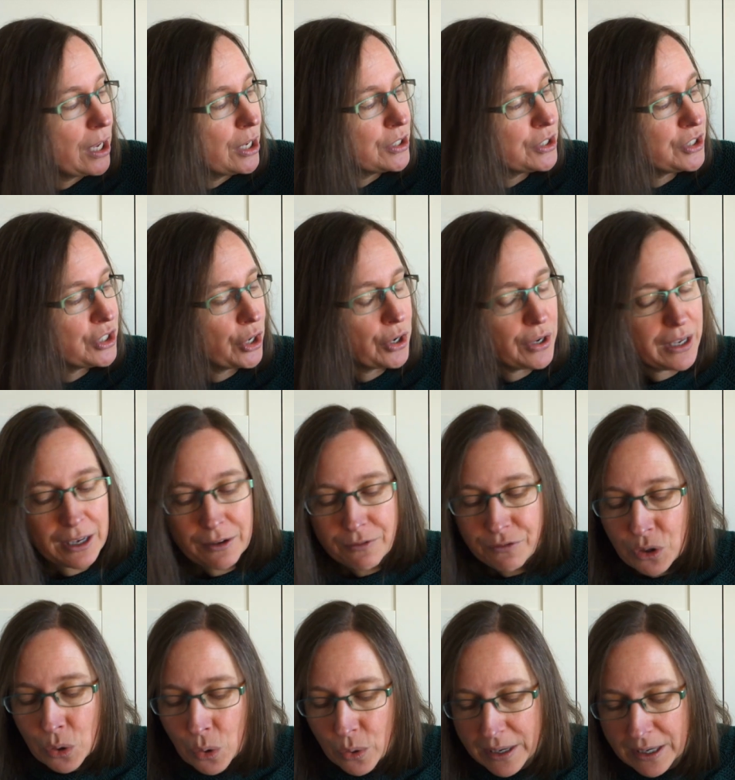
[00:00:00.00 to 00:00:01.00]
So if
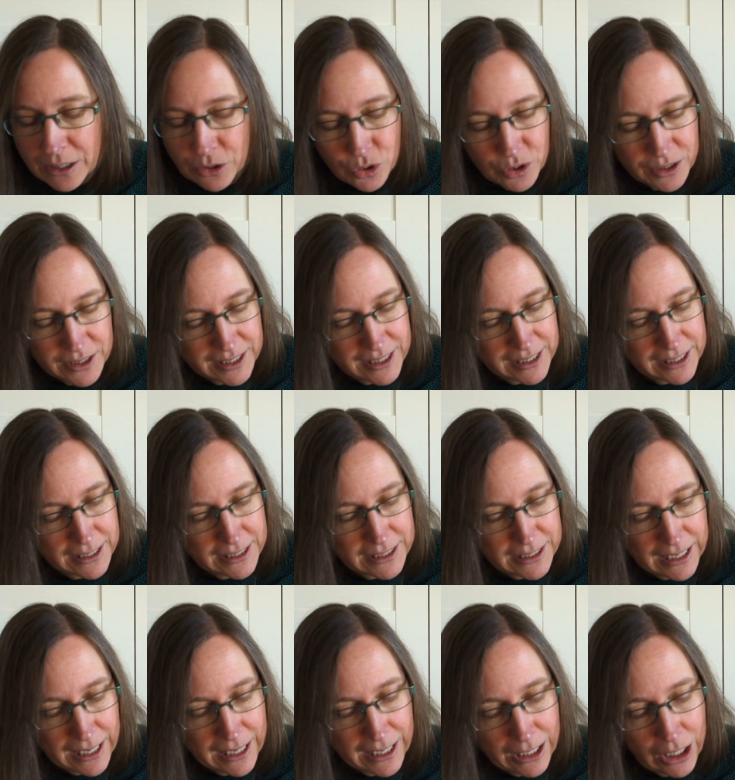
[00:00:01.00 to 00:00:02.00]
you're interested
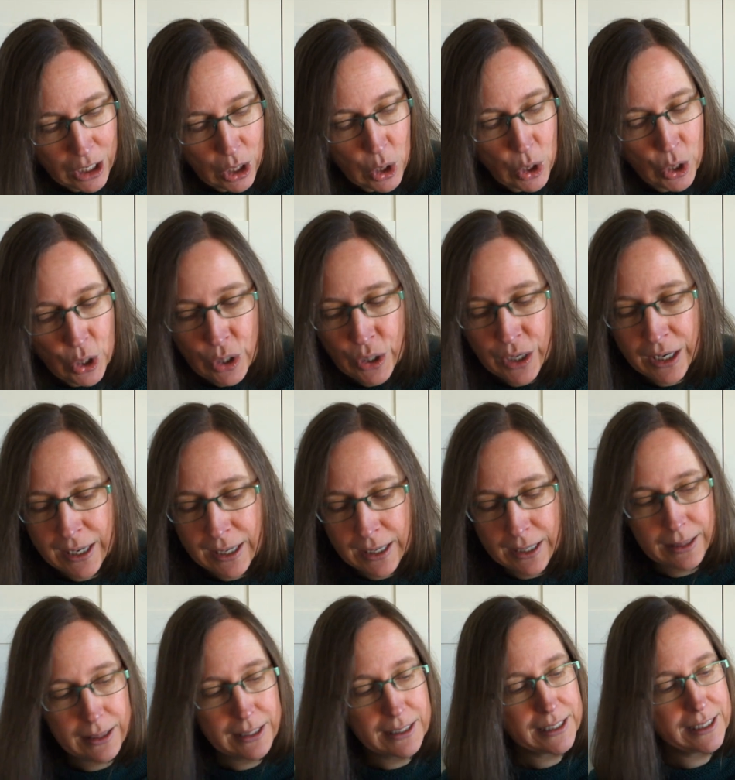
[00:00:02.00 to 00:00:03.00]
in
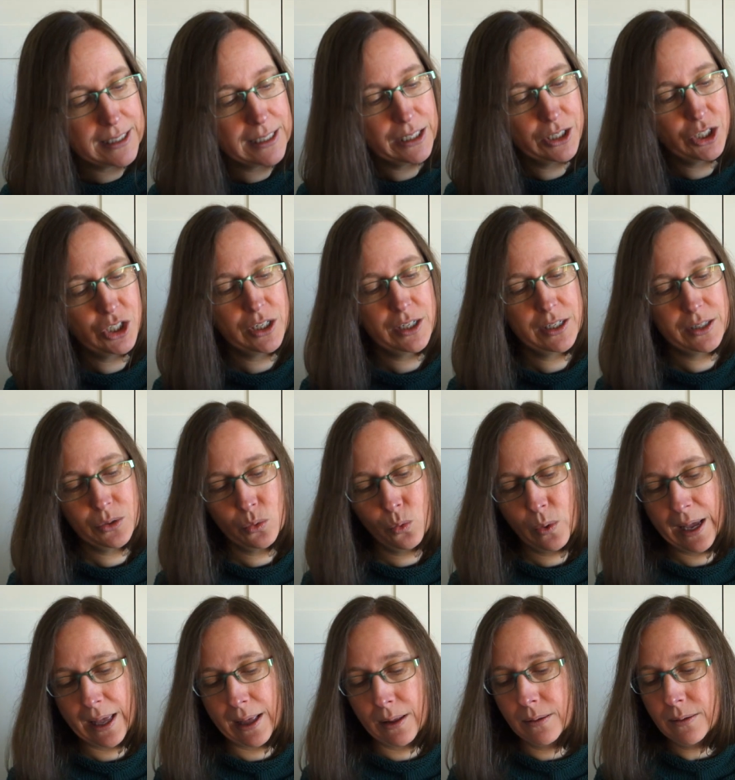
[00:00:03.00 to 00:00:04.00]
learning the stitch as
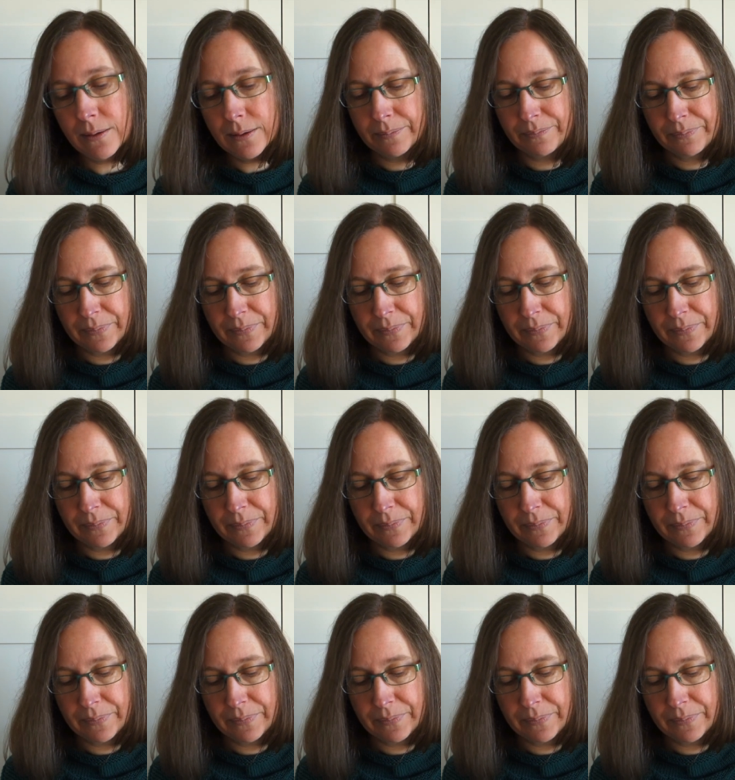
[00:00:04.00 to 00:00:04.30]
well,